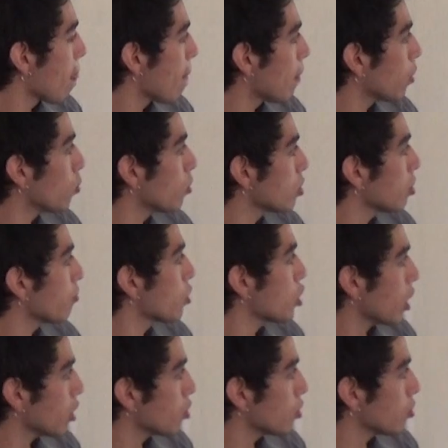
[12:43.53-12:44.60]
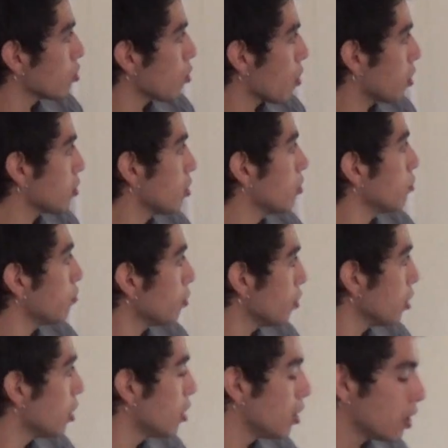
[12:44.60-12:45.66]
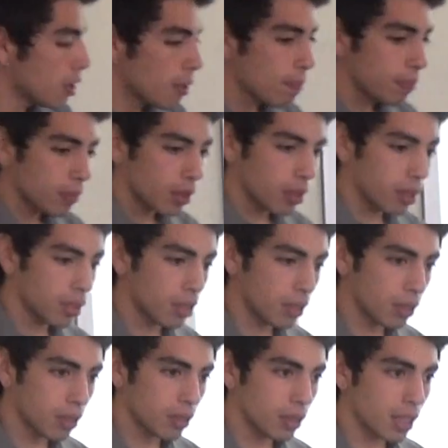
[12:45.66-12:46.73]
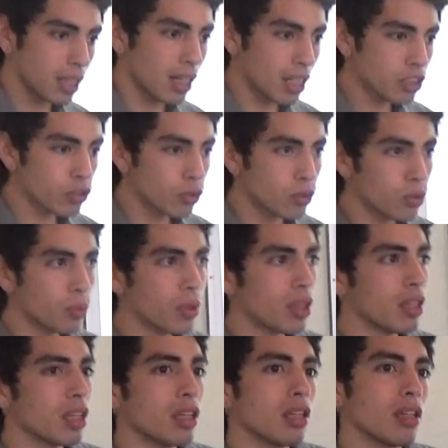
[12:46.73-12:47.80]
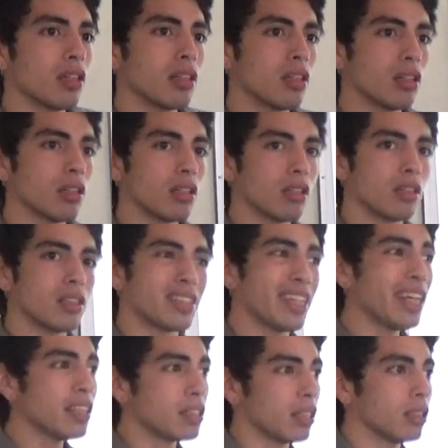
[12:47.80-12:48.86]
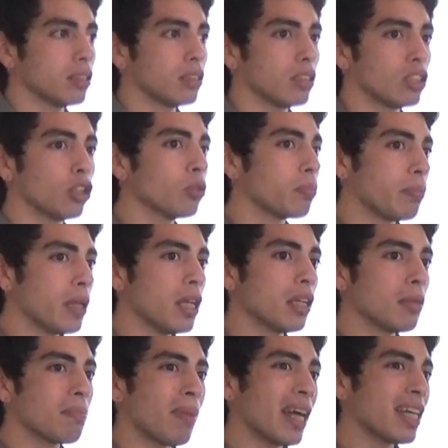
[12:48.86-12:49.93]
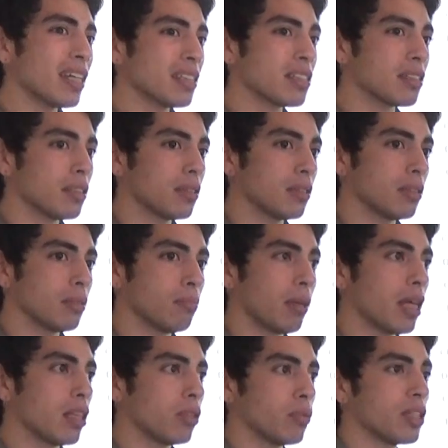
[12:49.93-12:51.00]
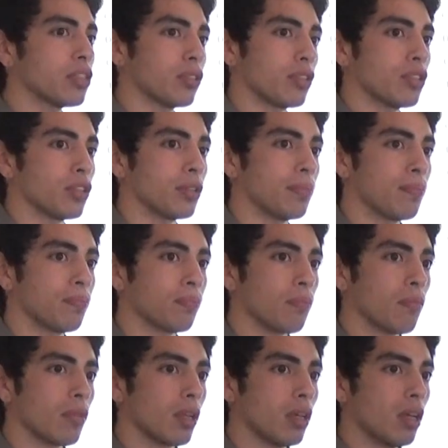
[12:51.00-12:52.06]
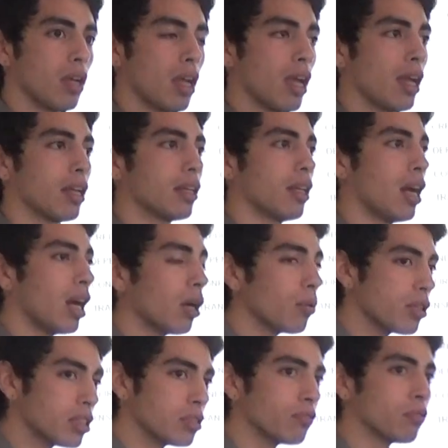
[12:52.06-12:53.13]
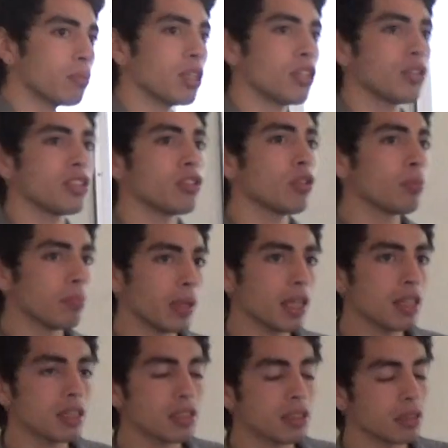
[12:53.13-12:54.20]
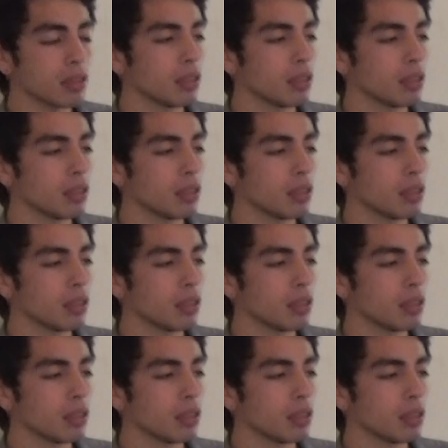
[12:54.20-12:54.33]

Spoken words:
in words of Santo, 2004, it has to do with the data not being biased by the researcher. And how this information is not biased?